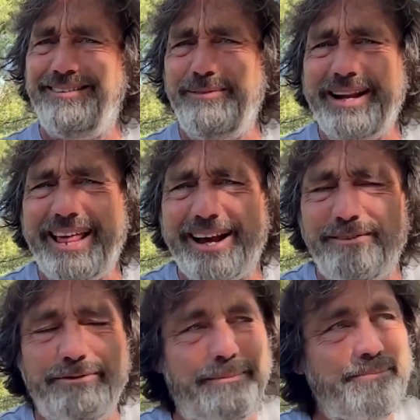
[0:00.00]
Where did that
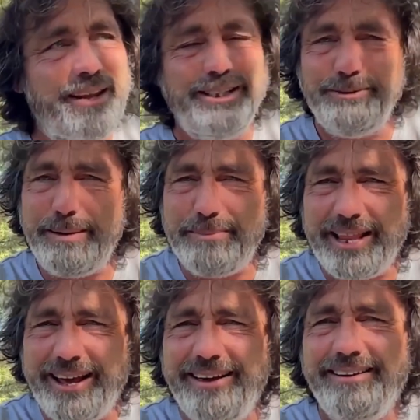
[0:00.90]
come from? Do you
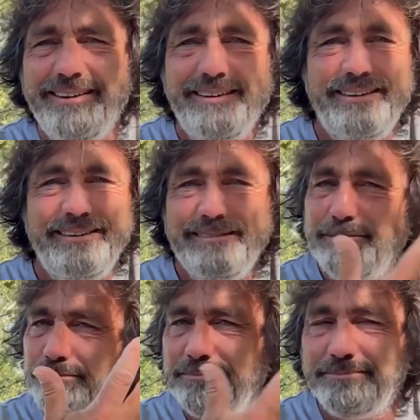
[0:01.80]
remember that?
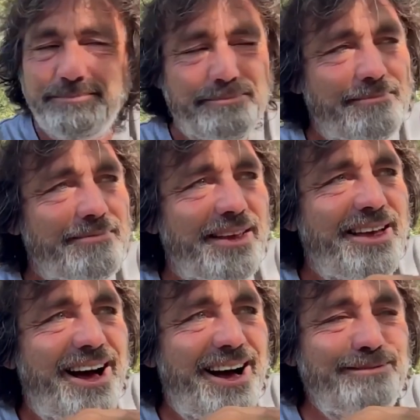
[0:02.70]
Hmm.
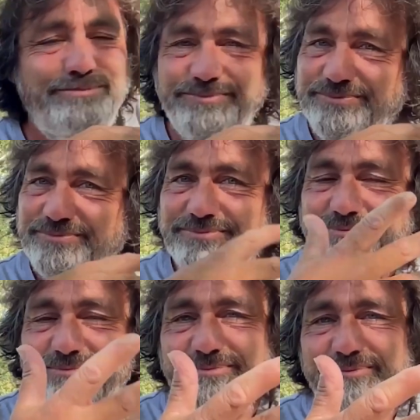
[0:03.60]
Um,
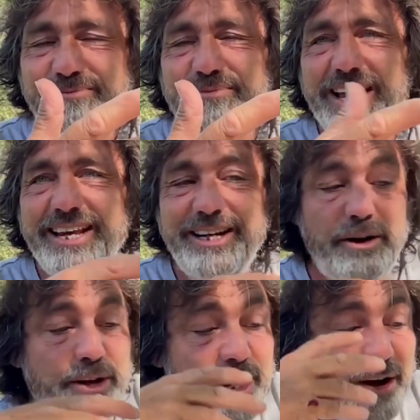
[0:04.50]
you know,
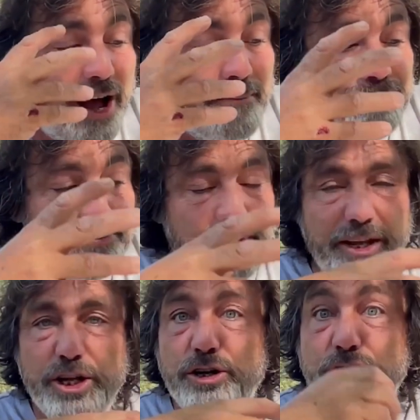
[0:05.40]
you, um,
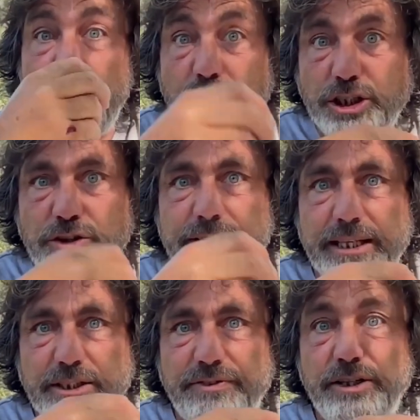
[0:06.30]
you're nurturing
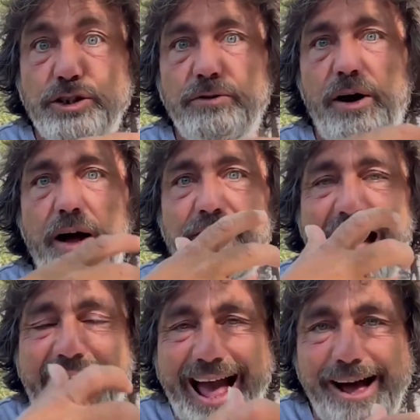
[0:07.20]
this future of
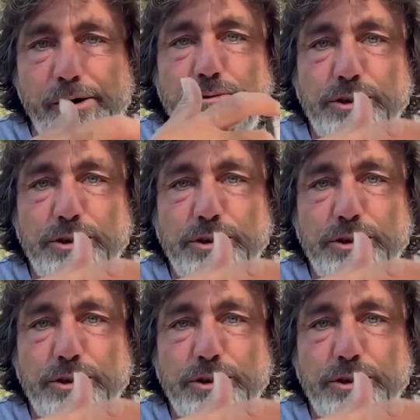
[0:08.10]
how